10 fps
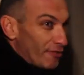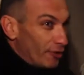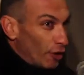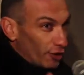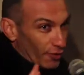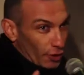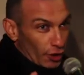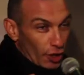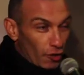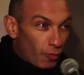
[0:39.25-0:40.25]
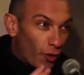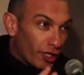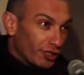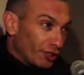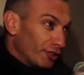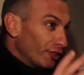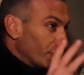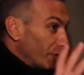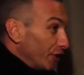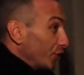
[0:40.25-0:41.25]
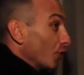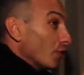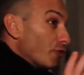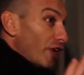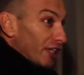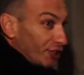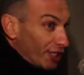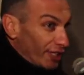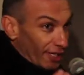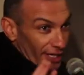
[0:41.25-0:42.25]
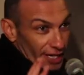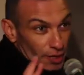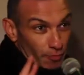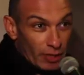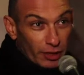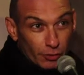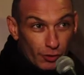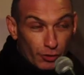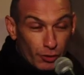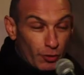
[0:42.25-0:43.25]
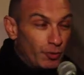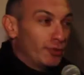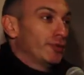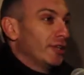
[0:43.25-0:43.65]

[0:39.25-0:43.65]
For those of you who don't know, borscht, traditional Russian beetroot soup,